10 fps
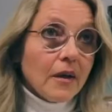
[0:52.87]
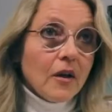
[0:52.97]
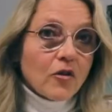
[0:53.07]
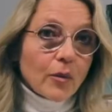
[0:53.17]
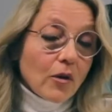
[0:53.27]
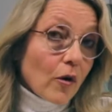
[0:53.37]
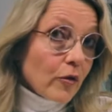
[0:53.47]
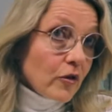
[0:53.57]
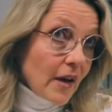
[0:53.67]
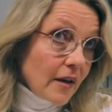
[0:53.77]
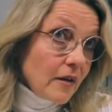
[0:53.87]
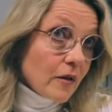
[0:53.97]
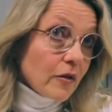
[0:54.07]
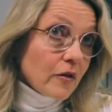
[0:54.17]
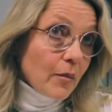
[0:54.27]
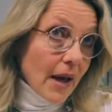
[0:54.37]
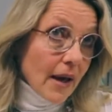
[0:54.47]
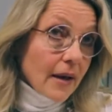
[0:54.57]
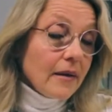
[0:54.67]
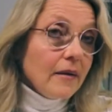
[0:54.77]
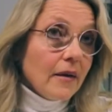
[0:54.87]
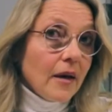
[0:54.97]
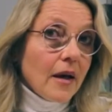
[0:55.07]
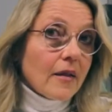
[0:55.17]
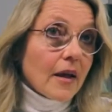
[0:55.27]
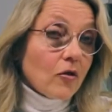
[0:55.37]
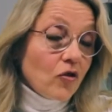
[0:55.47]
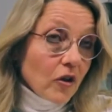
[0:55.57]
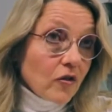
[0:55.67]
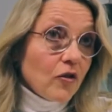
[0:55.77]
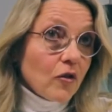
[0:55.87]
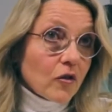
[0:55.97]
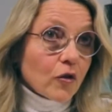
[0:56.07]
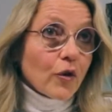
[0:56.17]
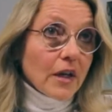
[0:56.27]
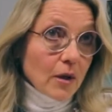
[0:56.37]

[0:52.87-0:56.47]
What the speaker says: So we know over a 10-year span that just due to screening